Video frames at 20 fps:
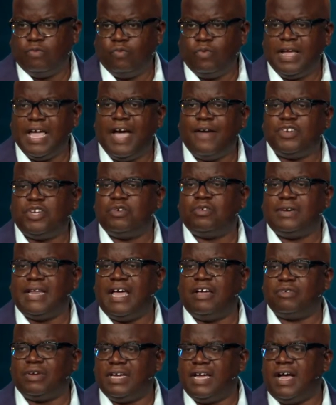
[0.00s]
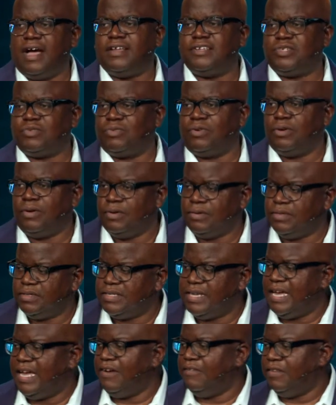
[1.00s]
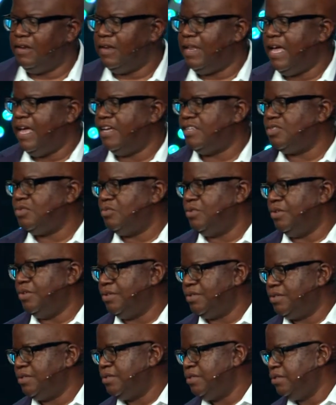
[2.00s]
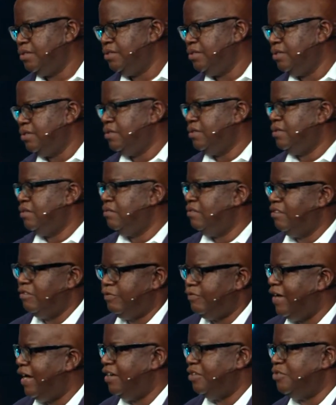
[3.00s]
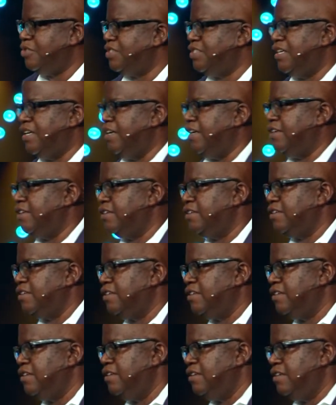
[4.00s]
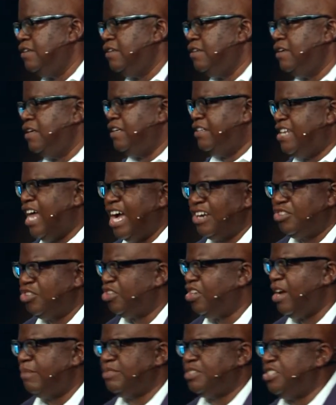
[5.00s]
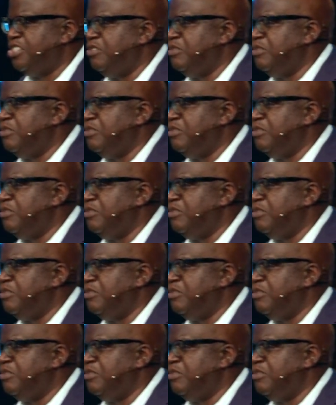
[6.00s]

we have to allow God's word to have the last word, the final say. Doctor comes